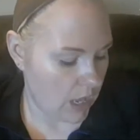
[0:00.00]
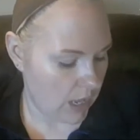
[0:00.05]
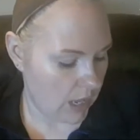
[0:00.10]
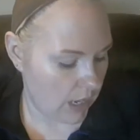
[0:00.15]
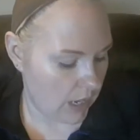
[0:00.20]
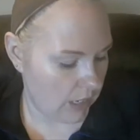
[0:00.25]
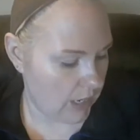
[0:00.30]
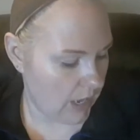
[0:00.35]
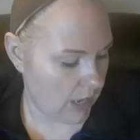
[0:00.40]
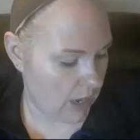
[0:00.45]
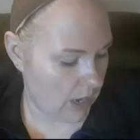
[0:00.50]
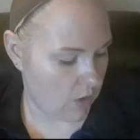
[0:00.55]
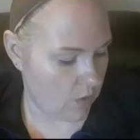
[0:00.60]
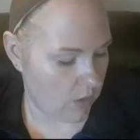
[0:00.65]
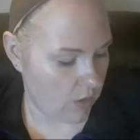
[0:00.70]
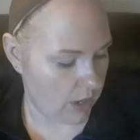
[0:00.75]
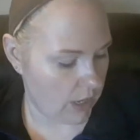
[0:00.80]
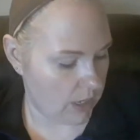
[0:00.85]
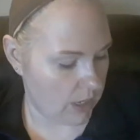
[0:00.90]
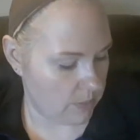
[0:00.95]

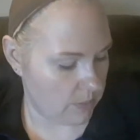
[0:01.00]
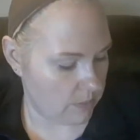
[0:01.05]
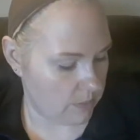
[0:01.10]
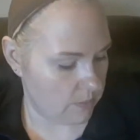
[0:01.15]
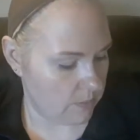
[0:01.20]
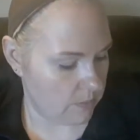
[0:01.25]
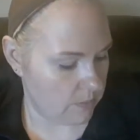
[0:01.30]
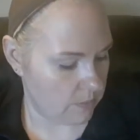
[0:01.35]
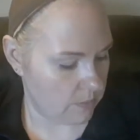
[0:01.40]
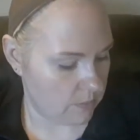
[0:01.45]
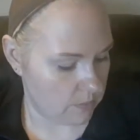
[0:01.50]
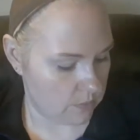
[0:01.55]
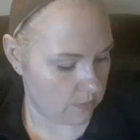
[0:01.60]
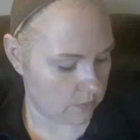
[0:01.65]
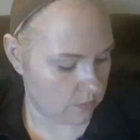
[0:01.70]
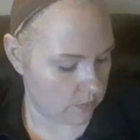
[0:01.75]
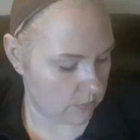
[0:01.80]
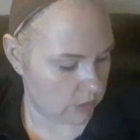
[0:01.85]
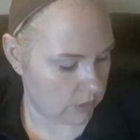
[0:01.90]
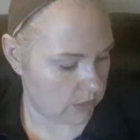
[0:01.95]
Anyhow,
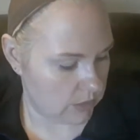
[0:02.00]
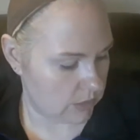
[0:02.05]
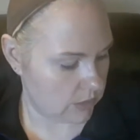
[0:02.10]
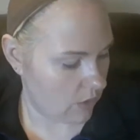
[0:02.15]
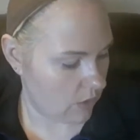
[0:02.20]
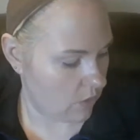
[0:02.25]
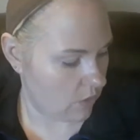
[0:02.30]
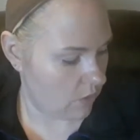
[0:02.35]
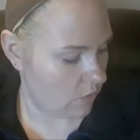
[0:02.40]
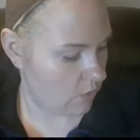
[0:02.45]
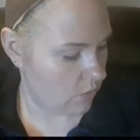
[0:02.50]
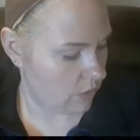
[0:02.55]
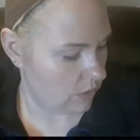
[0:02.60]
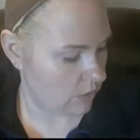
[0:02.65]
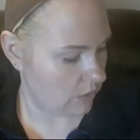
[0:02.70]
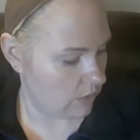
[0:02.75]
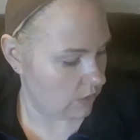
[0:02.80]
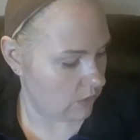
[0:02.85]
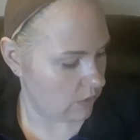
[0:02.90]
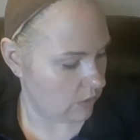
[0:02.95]
so
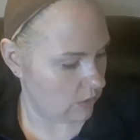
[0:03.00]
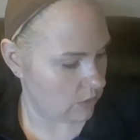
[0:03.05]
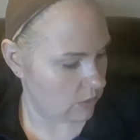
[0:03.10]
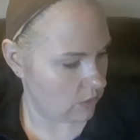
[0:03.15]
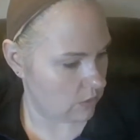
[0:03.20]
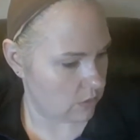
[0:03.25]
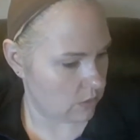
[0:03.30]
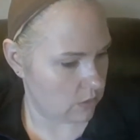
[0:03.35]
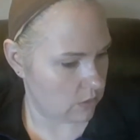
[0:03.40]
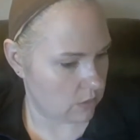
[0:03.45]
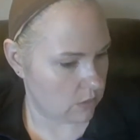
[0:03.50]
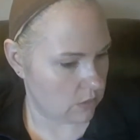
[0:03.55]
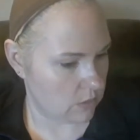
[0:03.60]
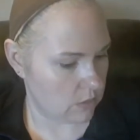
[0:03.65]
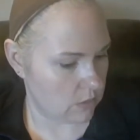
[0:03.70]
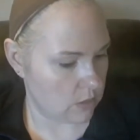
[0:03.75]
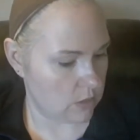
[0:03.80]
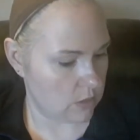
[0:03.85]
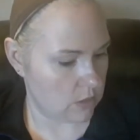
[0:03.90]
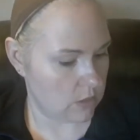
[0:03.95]

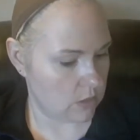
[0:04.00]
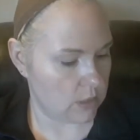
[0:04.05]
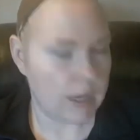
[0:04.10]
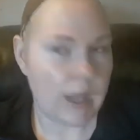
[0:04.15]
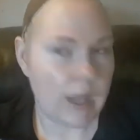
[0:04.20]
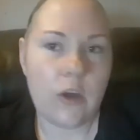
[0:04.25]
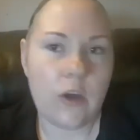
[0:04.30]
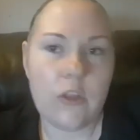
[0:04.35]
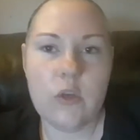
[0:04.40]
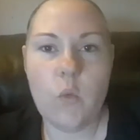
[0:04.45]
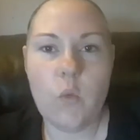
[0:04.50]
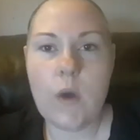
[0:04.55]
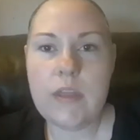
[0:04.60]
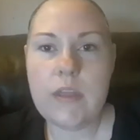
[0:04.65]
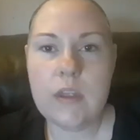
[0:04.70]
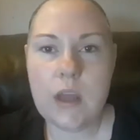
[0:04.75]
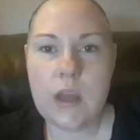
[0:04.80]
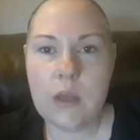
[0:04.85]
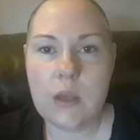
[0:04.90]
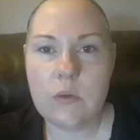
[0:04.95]
now the one
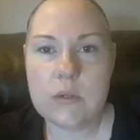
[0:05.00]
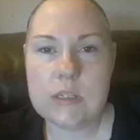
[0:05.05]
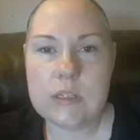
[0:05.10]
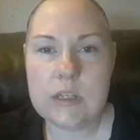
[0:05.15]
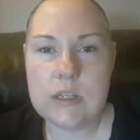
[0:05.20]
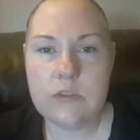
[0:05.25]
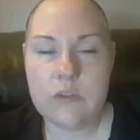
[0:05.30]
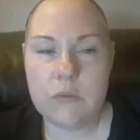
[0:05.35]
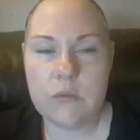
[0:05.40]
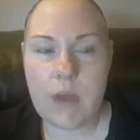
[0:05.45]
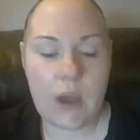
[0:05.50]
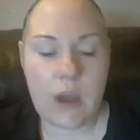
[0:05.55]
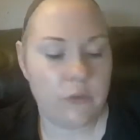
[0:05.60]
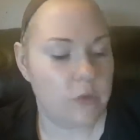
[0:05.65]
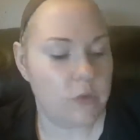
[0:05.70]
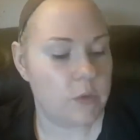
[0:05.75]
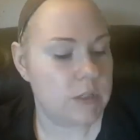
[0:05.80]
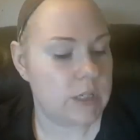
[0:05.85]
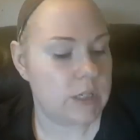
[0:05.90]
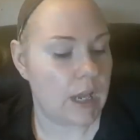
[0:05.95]
that I received from
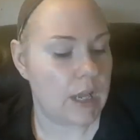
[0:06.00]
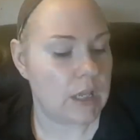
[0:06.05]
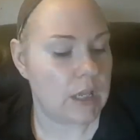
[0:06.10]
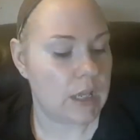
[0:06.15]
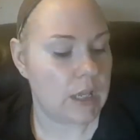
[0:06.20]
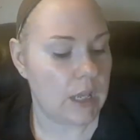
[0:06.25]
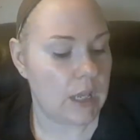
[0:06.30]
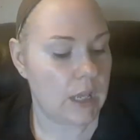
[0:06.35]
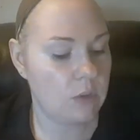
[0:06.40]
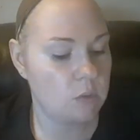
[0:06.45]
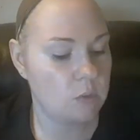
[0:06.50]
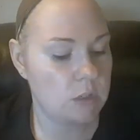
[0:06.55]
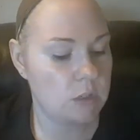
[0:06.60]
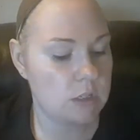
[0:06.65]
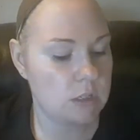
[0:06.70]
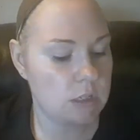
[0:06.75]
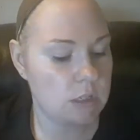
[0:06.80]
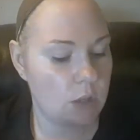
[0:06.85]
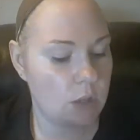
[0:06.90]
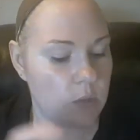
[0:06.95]
Afro Styling,
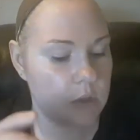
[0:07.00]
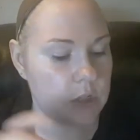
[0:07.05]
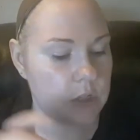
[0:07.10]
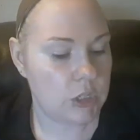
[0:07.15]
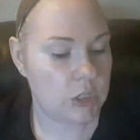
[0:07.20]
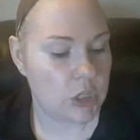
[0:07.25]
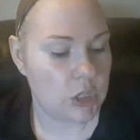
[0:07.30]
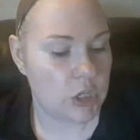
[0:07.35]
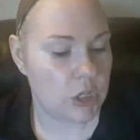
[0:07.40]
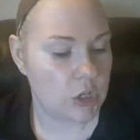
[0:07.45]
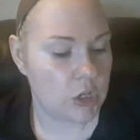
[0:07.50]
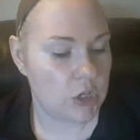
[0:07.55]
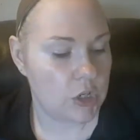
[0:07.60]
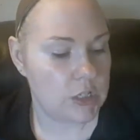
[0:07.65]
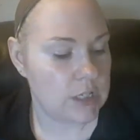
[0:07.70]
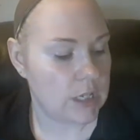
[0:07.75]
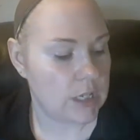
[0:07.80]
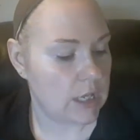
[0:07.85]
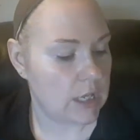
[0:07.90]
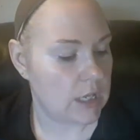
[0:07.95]
they were
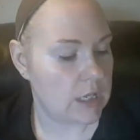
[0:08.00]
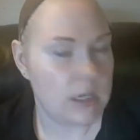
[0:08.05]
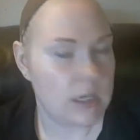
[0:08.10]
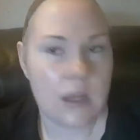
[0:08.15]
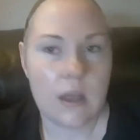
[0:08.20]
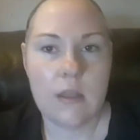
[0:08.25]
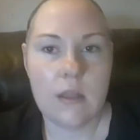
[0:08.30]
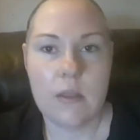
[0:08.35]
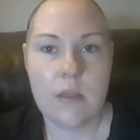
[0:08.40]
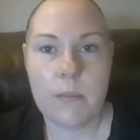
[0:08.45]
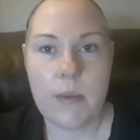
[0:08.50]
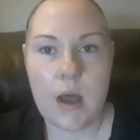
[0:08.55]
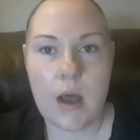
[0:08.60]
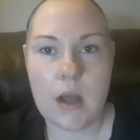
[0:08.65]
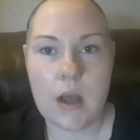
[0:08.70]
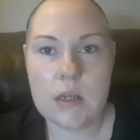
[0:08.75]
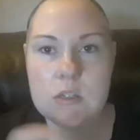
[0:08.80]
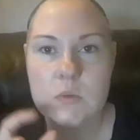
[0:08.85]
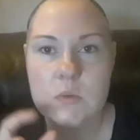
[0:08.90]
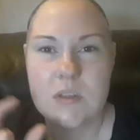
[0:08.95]
secured in the
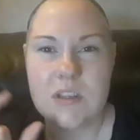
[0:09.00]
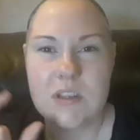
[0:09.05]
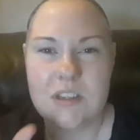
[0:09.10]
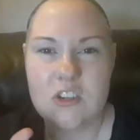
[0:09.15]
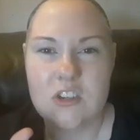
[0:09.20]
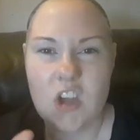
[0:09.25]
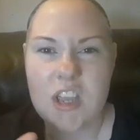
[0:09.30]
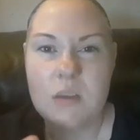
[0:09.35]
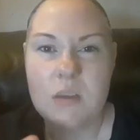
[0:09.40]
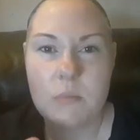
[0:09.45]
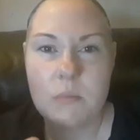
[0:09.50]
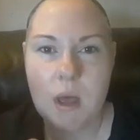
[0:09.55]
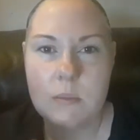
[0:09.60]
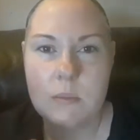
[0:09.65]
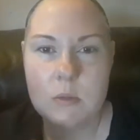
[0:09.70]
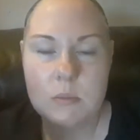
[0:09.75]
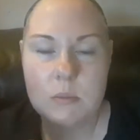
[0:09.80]
box with the giant bobby